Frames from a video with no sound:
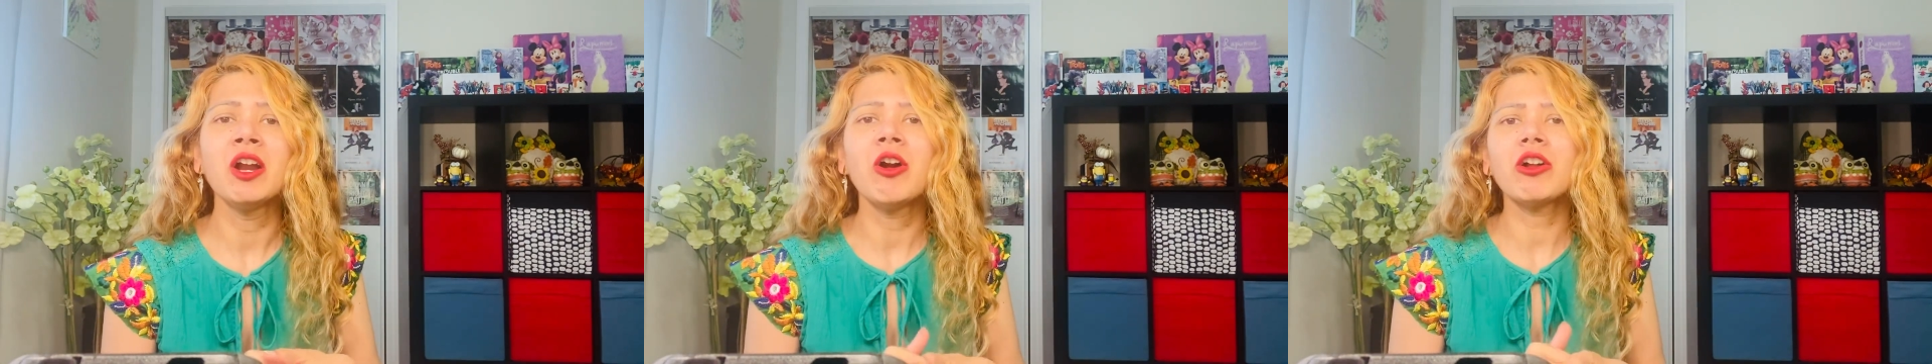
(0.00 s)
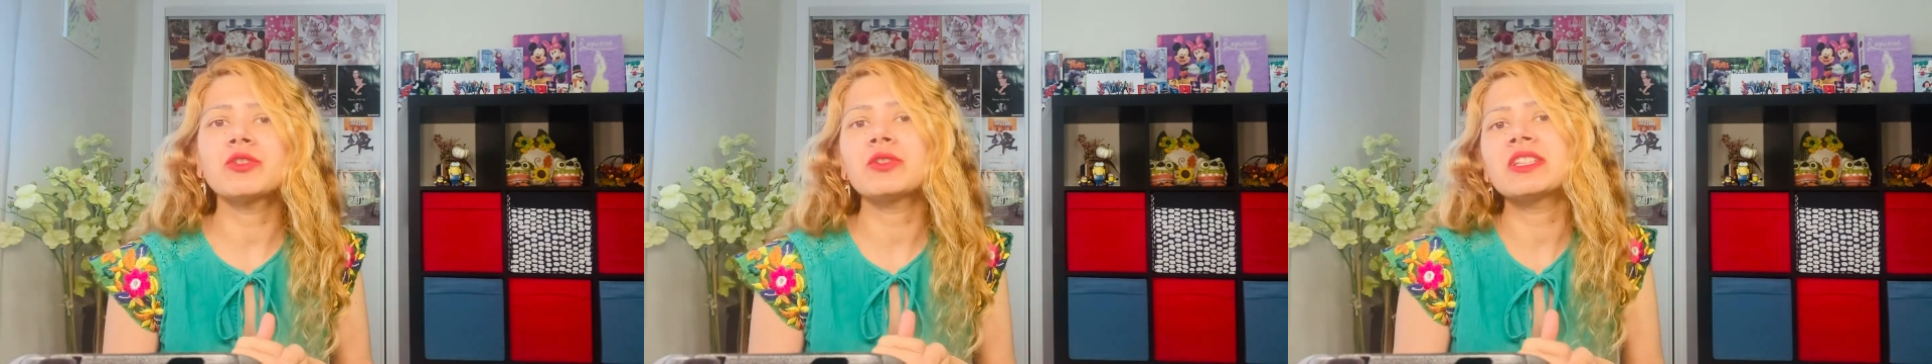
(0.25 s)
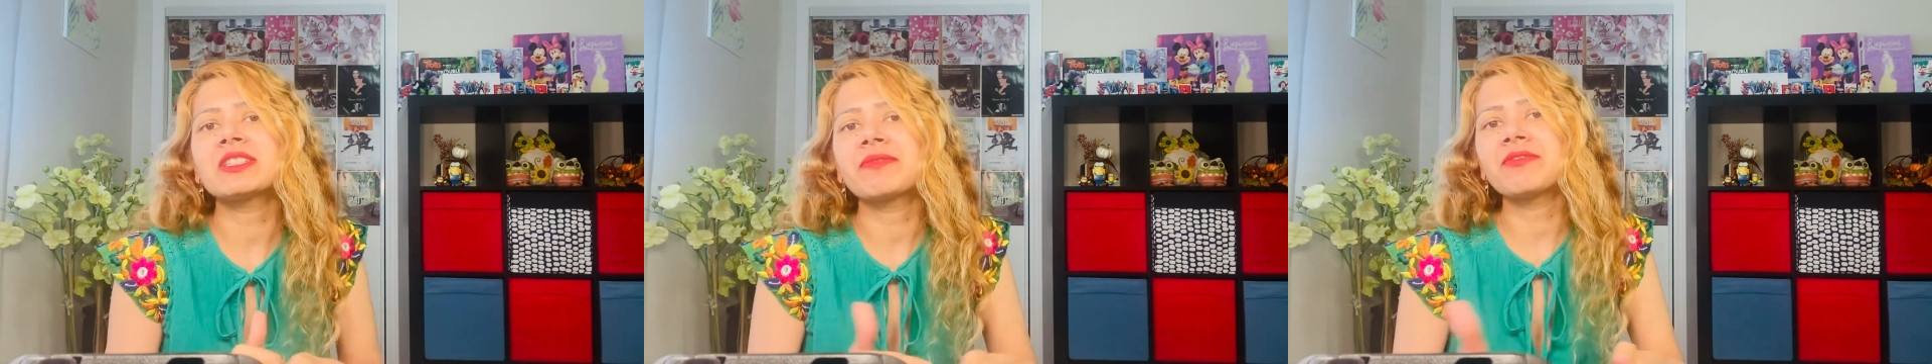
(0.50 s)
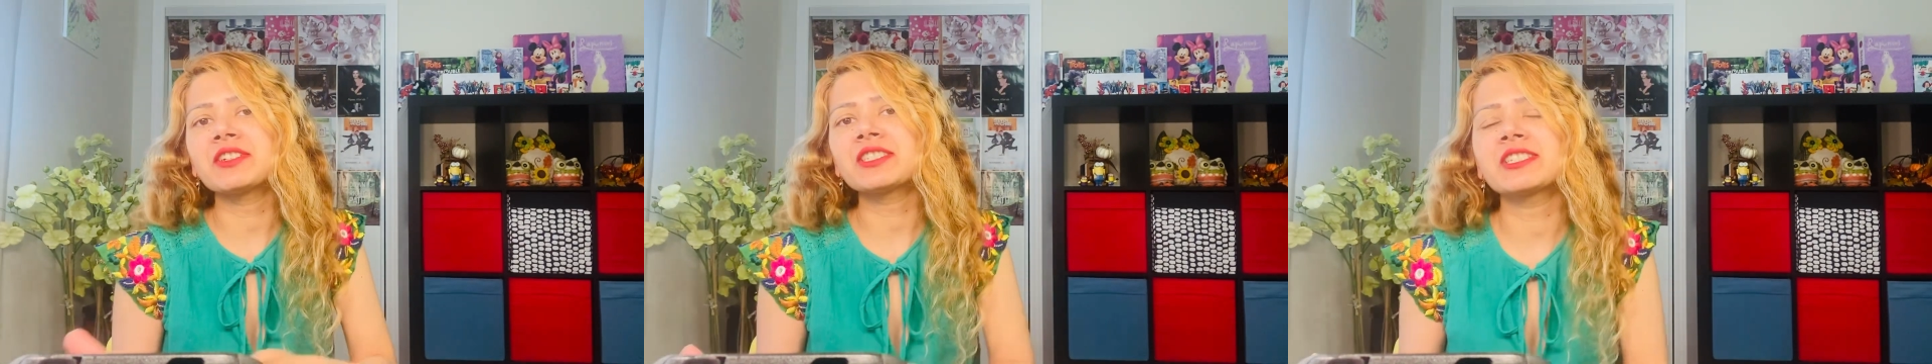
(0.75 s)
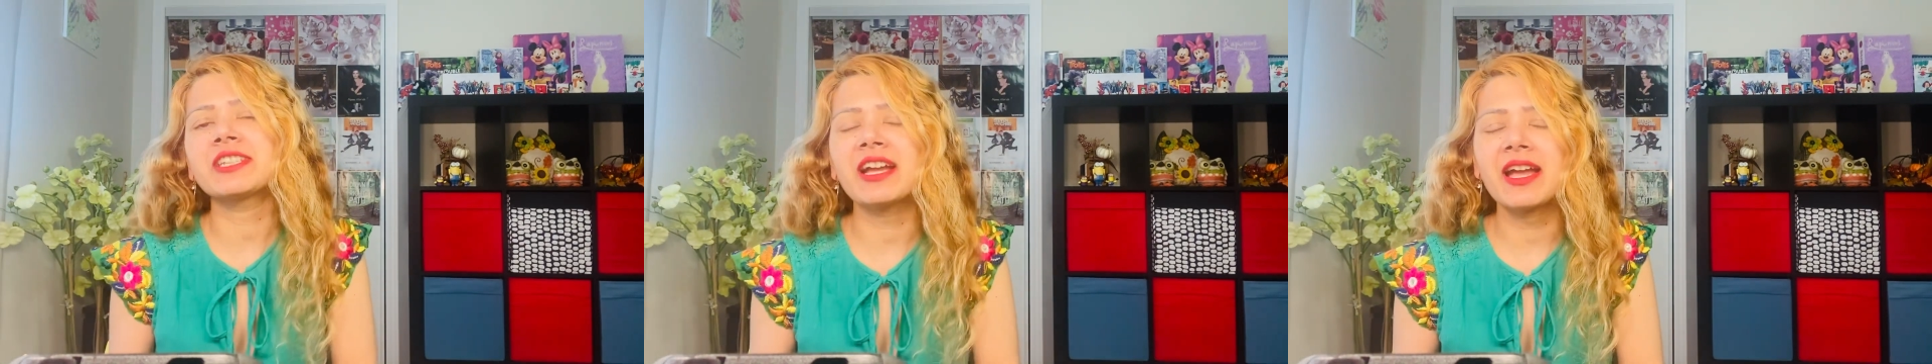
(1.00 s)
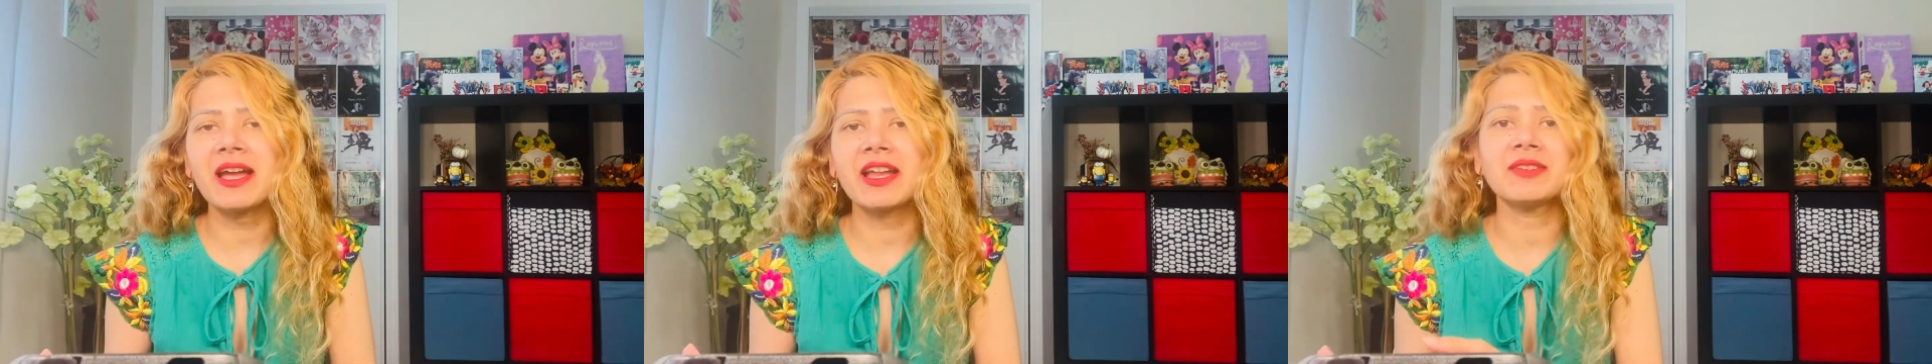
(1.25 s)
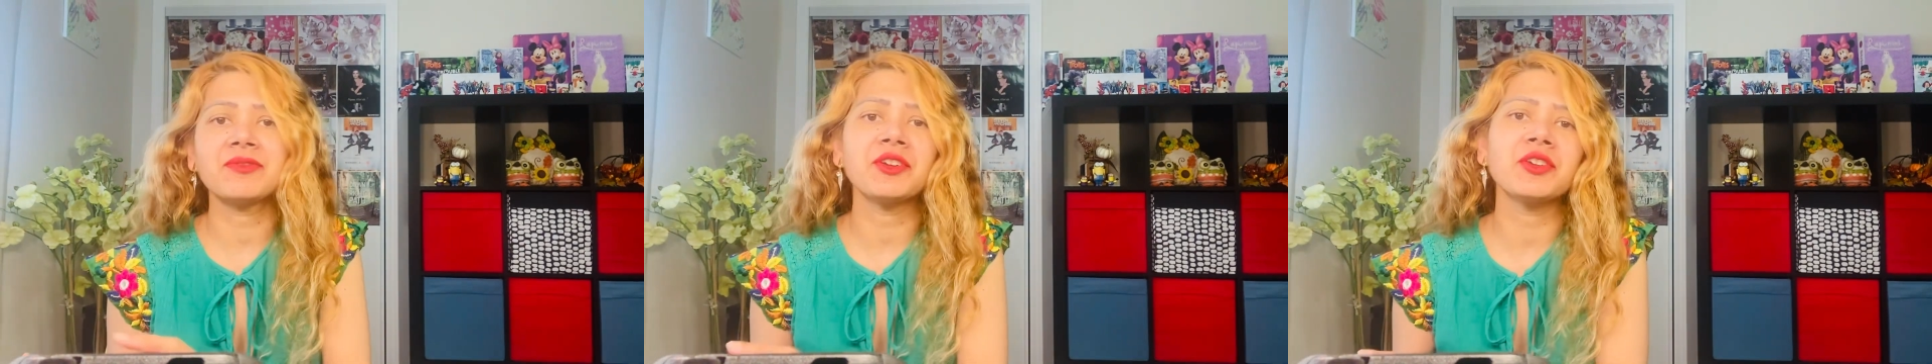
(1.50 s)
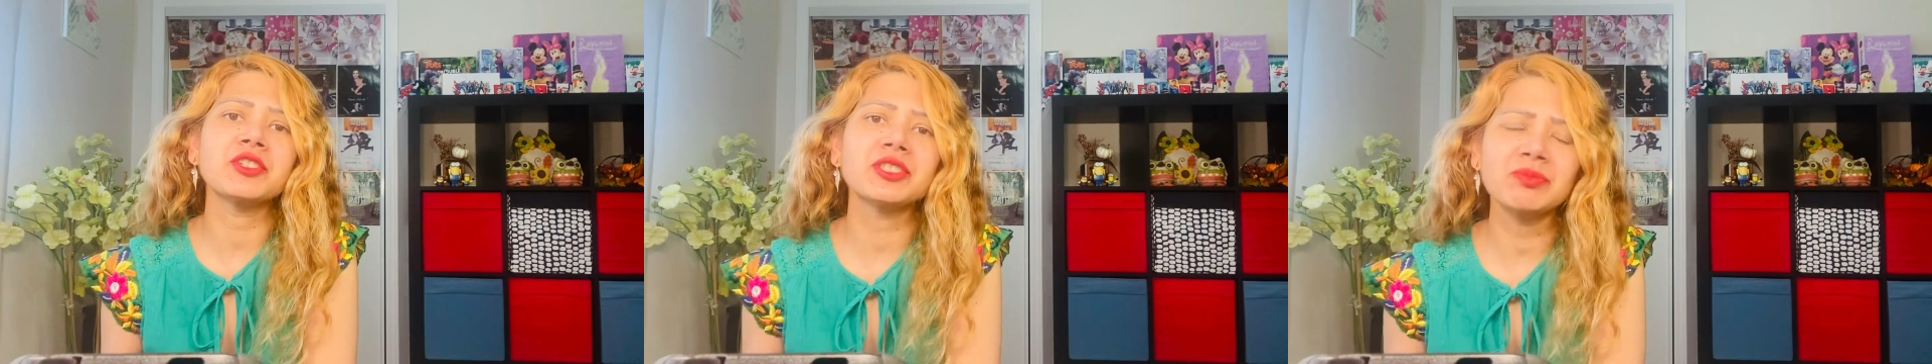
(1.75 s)
although this Fast and
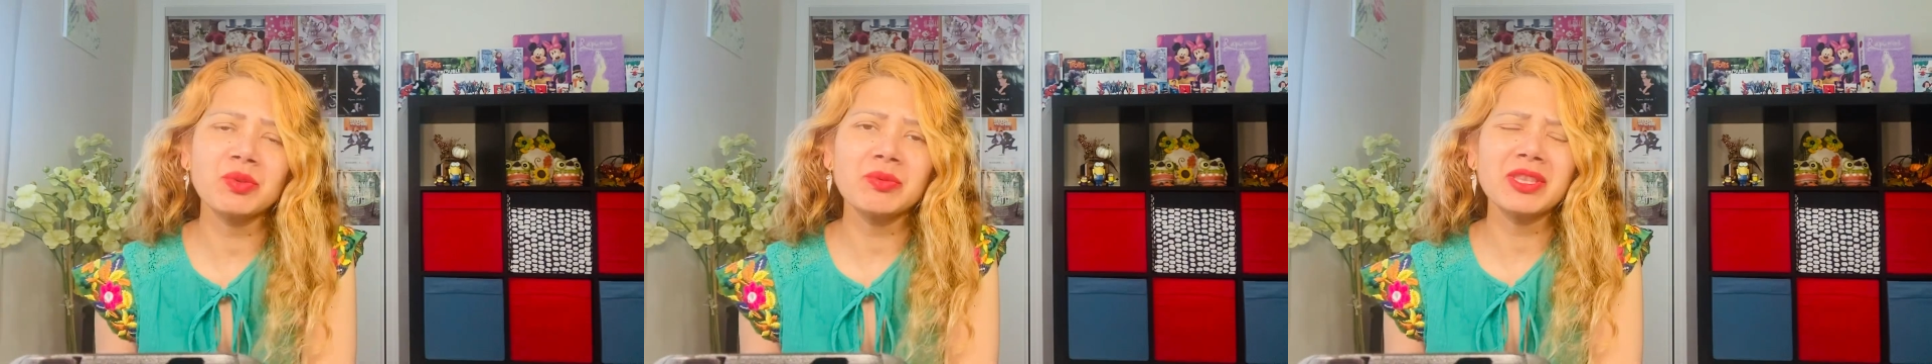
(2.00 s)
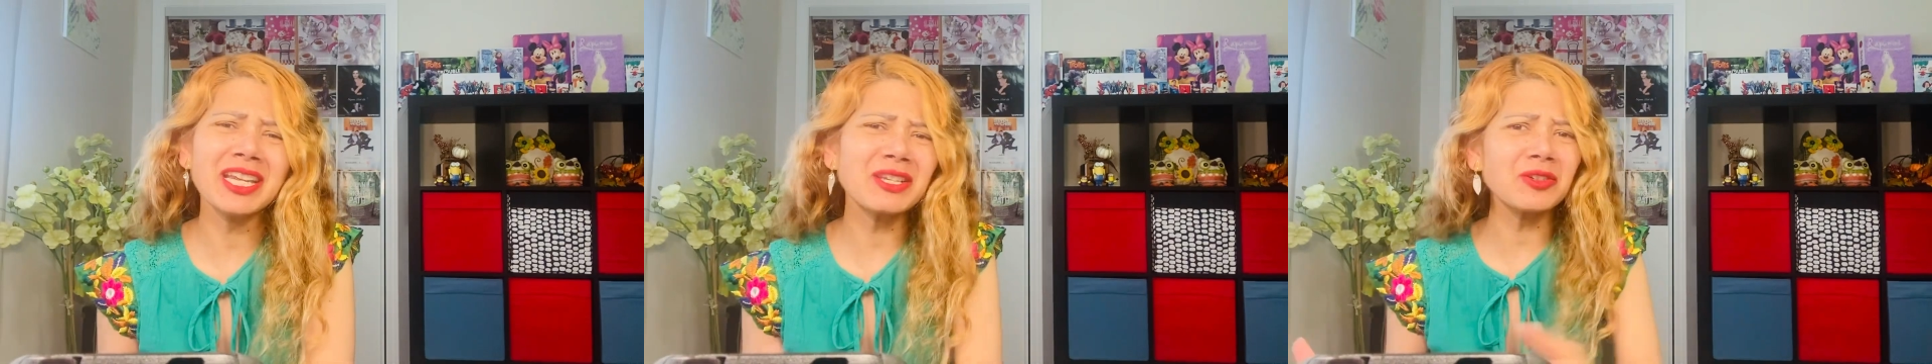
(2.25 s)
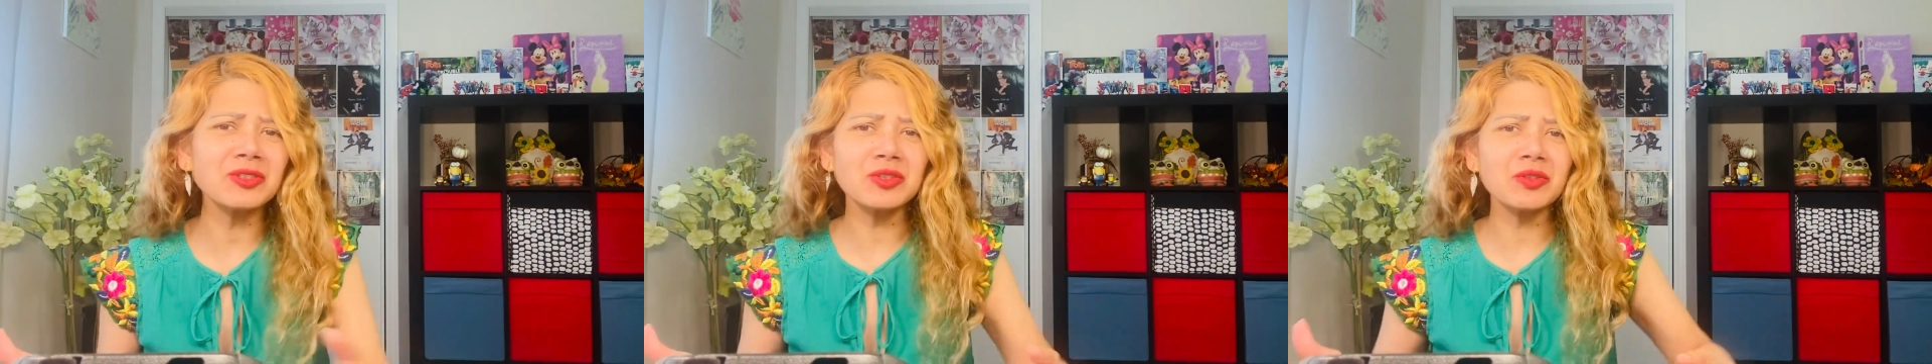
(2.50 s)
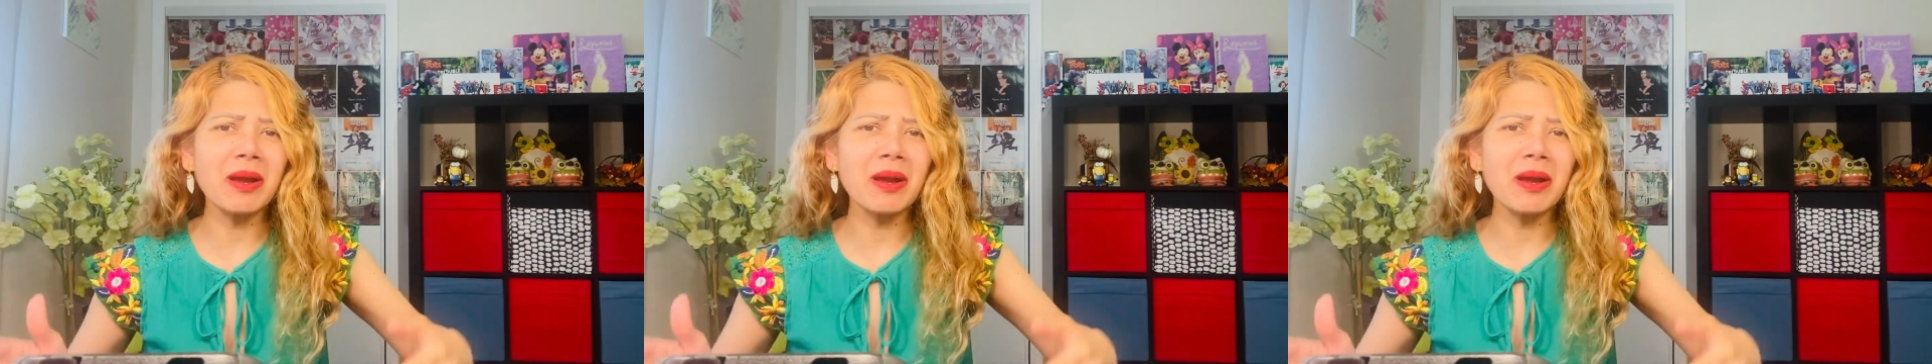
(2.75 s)
Furious movie, they don't do